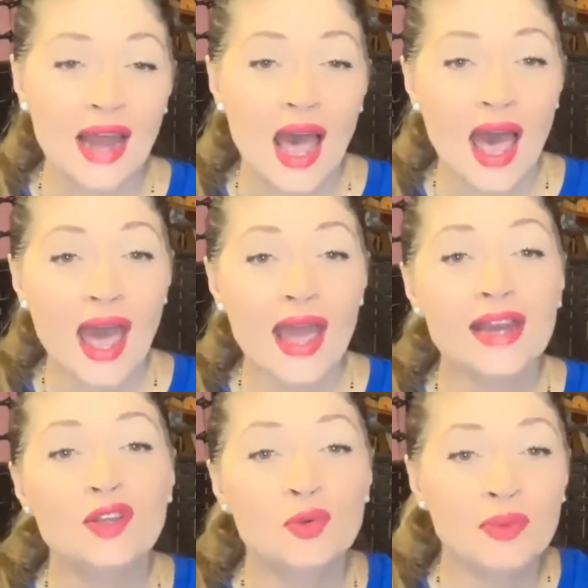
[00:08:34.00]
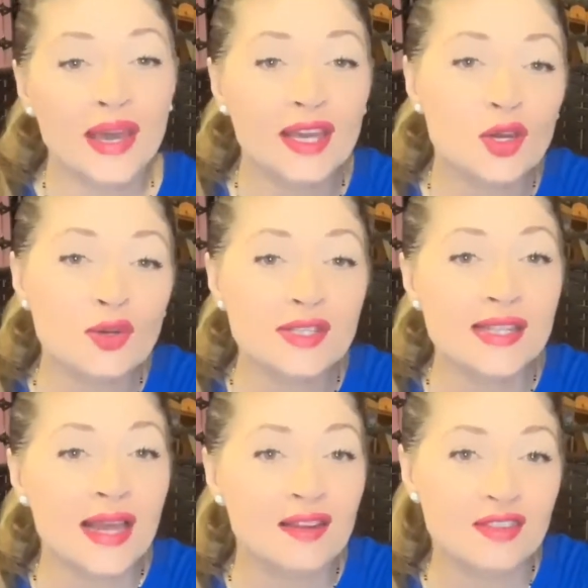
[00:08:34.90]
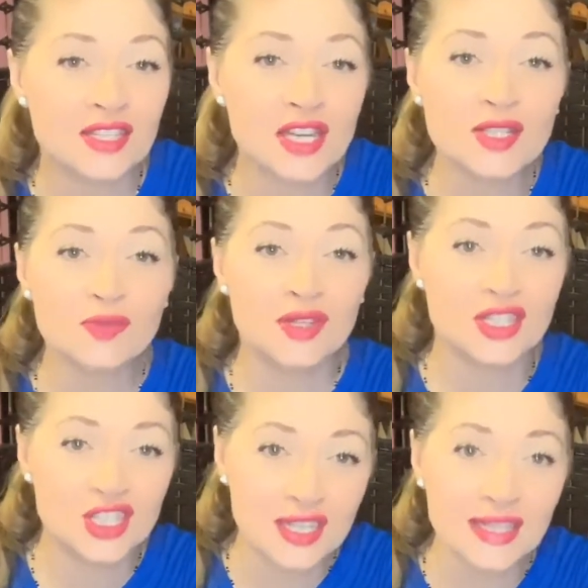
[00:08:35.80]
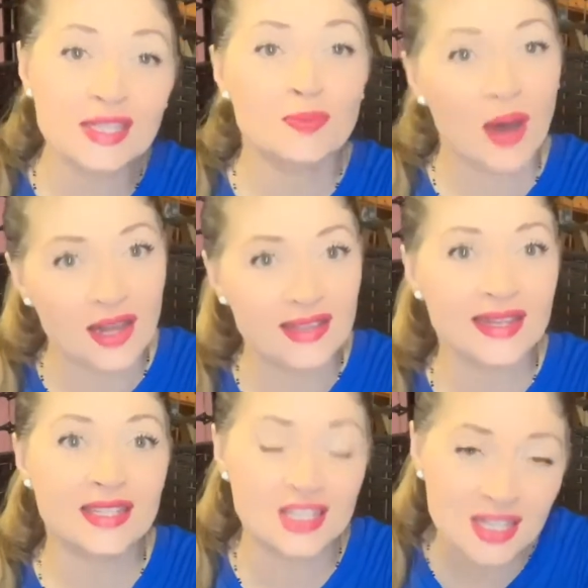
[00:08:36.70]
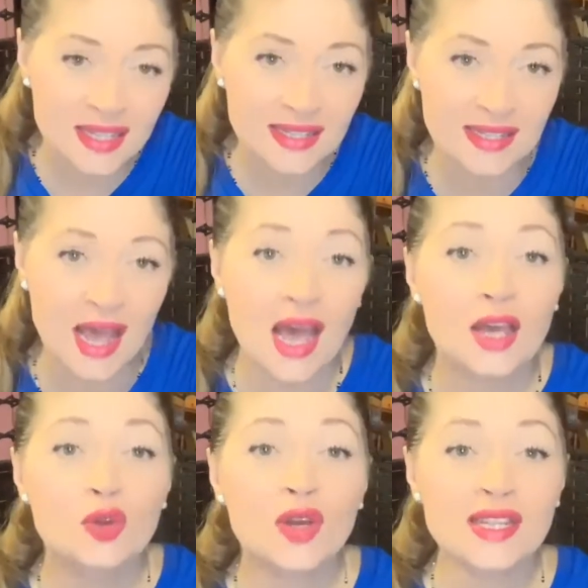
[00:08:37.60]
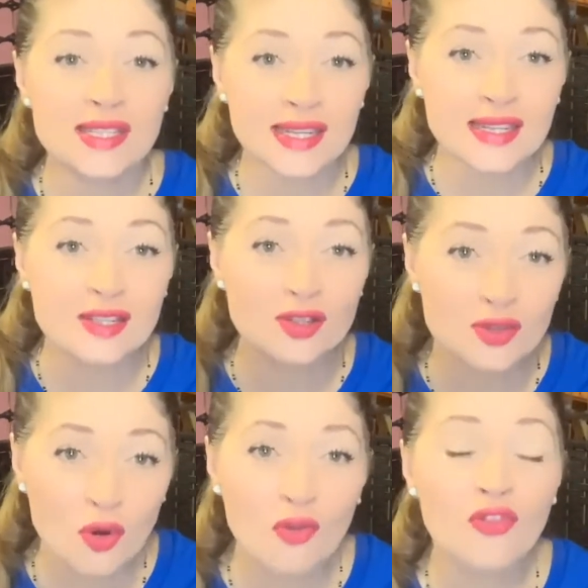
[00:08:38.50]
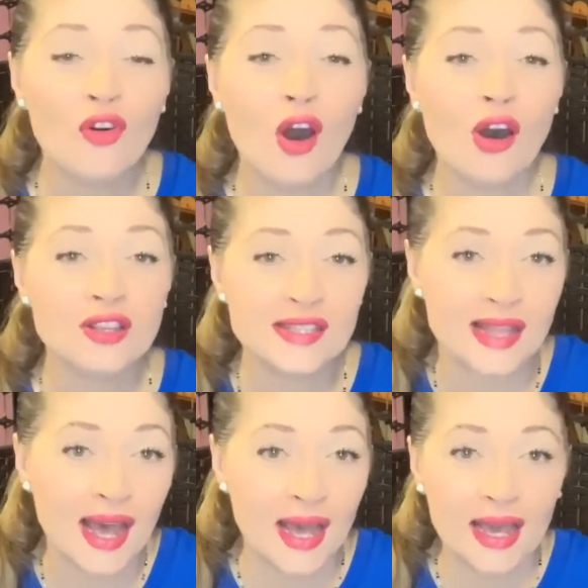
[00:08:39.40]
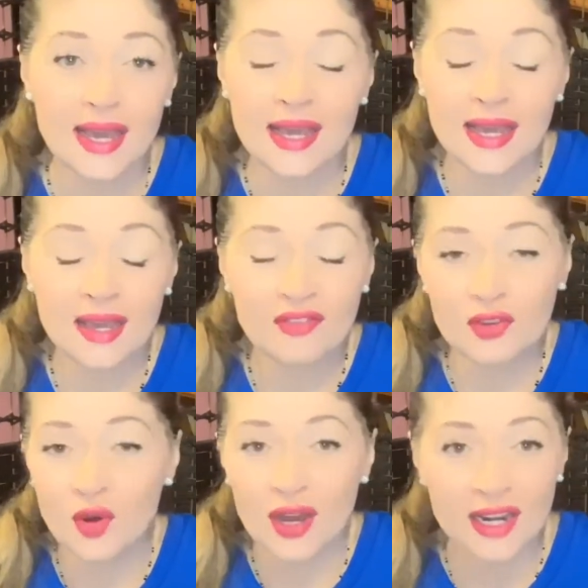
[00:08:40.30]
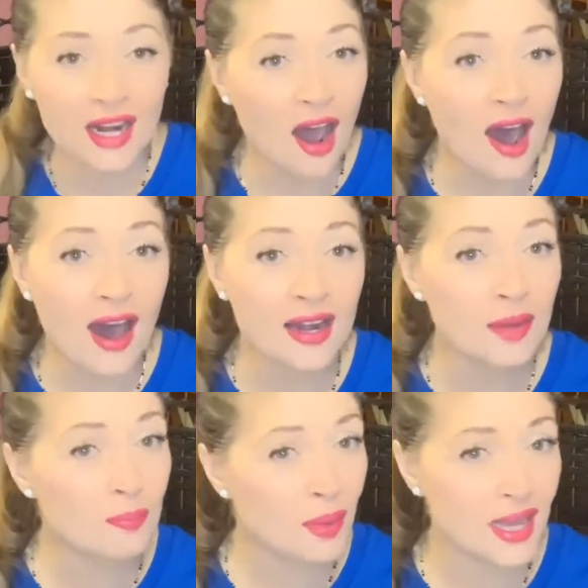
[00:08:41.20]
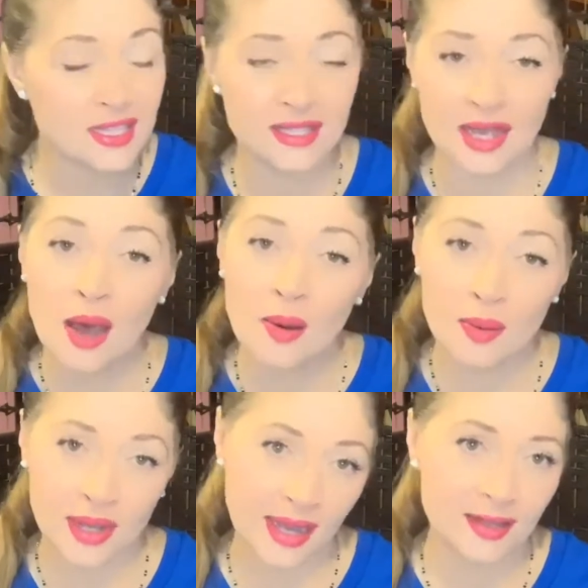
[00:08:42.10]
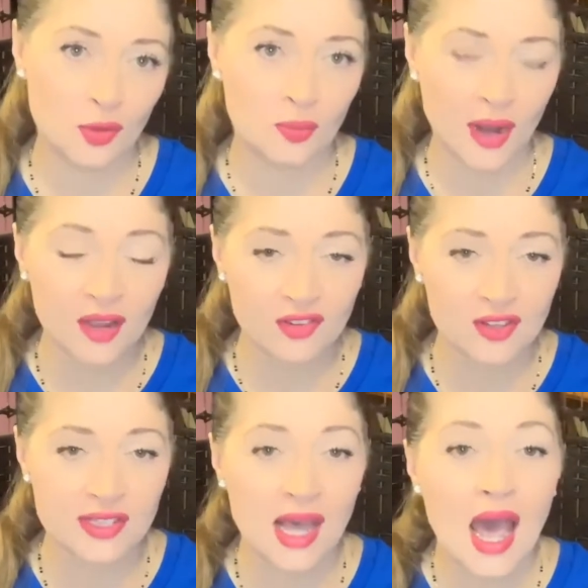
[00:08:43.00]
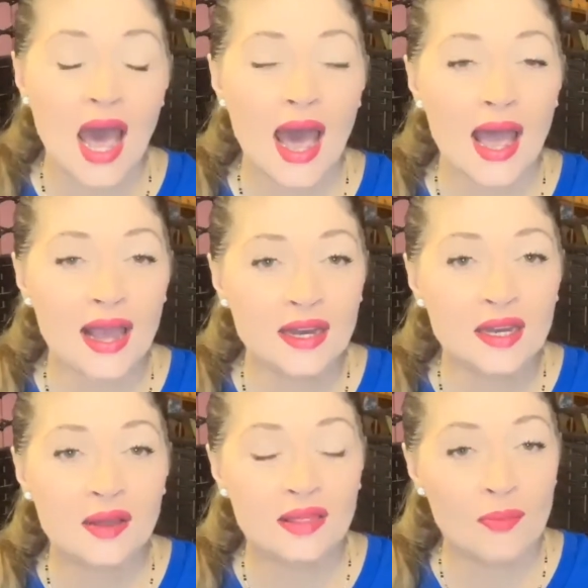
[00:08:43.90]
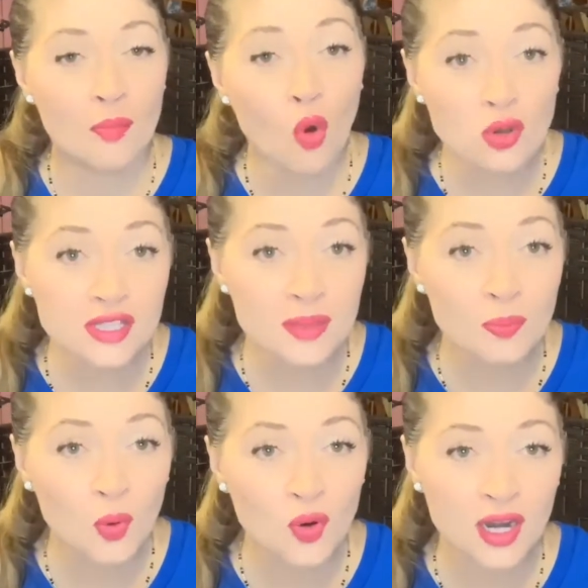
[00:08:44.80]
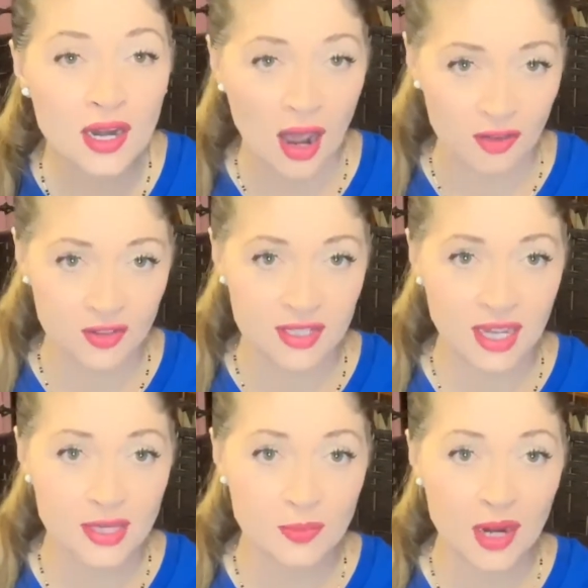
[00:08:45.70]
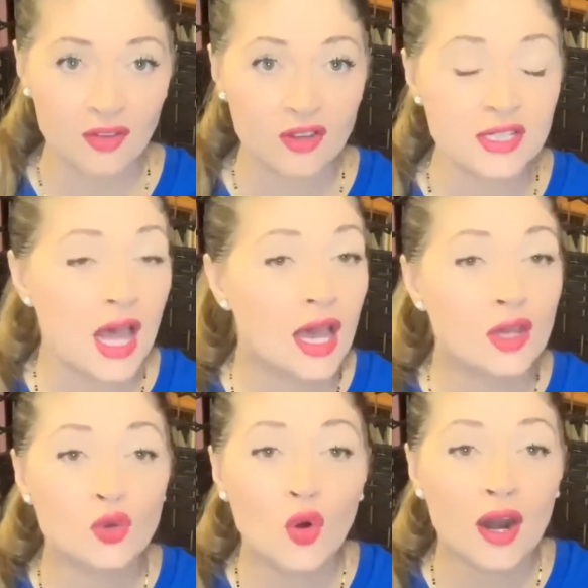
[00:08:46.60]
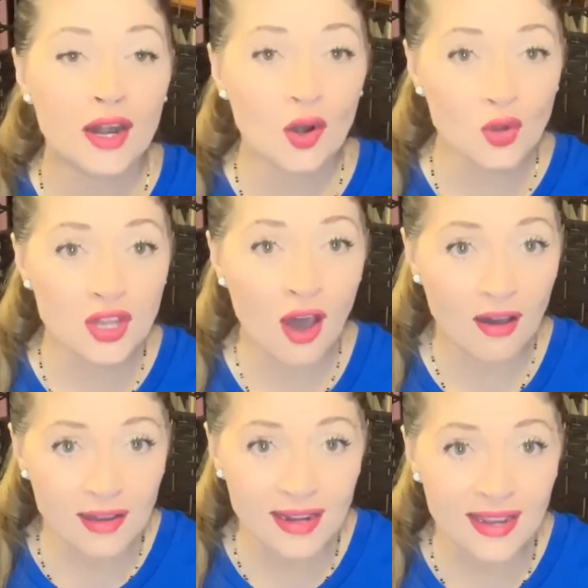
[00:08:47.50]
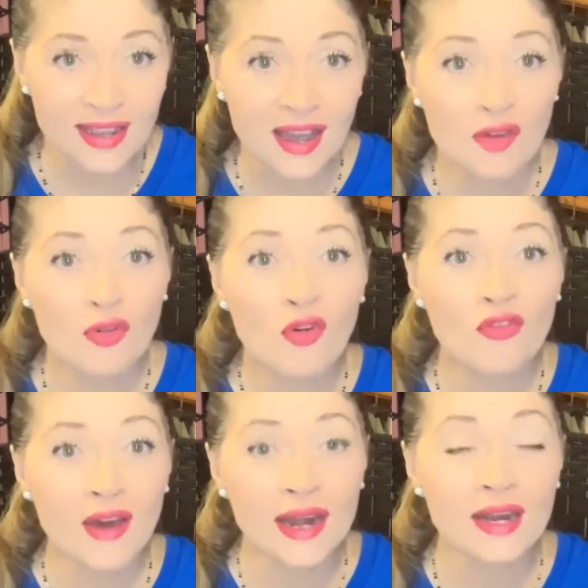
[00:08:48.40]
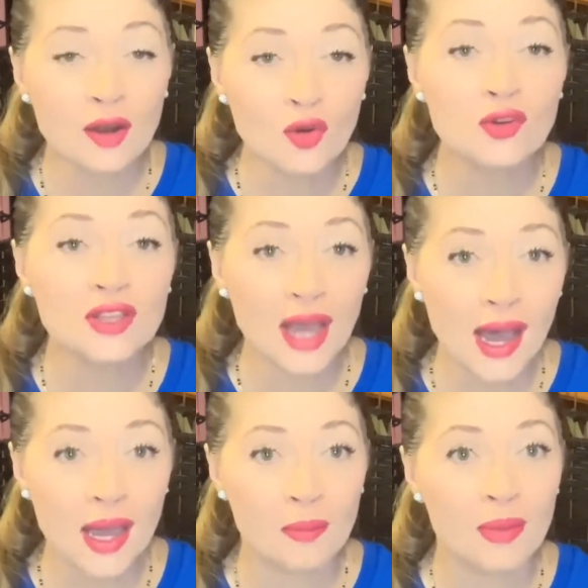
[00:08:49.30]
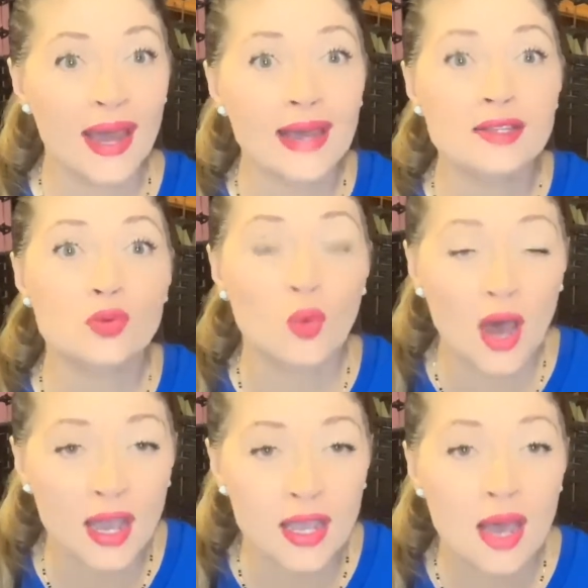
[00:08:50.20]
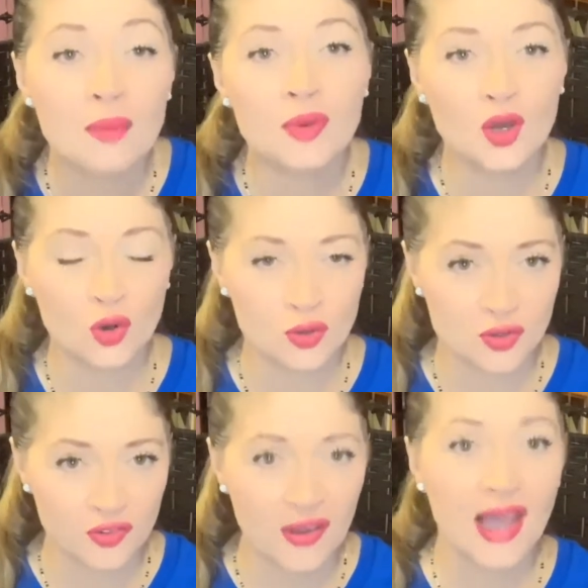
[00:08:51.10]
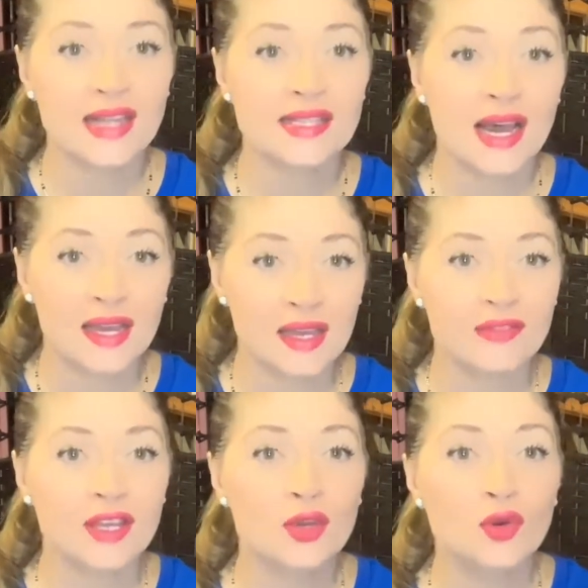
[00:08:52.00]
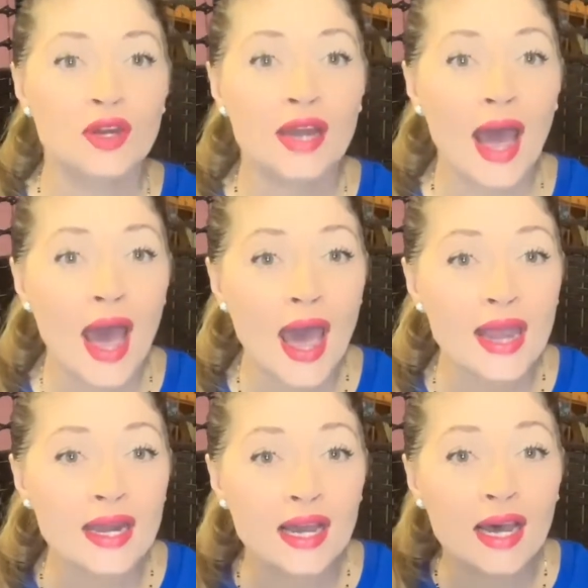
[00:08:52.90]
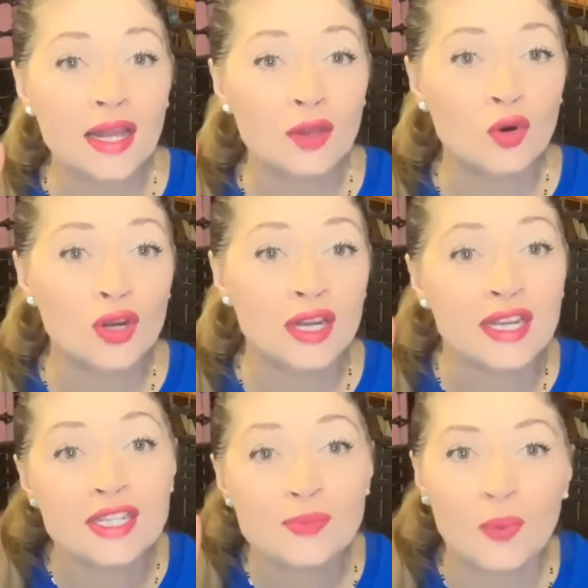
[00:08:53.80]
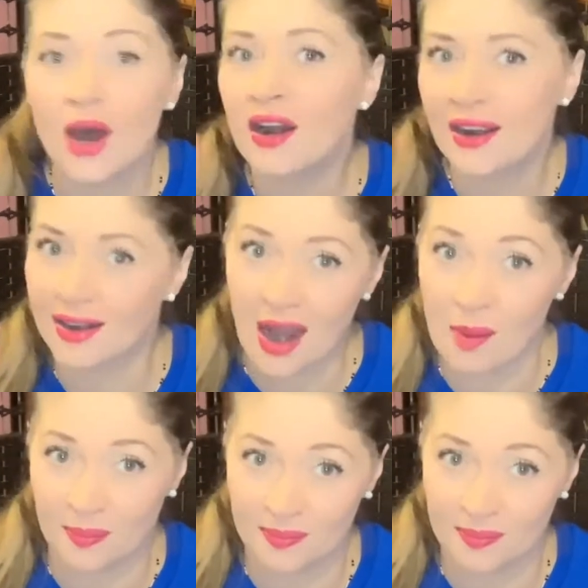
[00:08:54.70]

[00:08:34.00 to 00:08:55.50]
and you make your sandwiches with cheese, butter, cheese. You can see it's so fast. If you are in hurry, best keto breakfast. And the most important, after such breakfast, you are not hungry for very long time. Guess why? Because fats are giving you 9 calories per gram.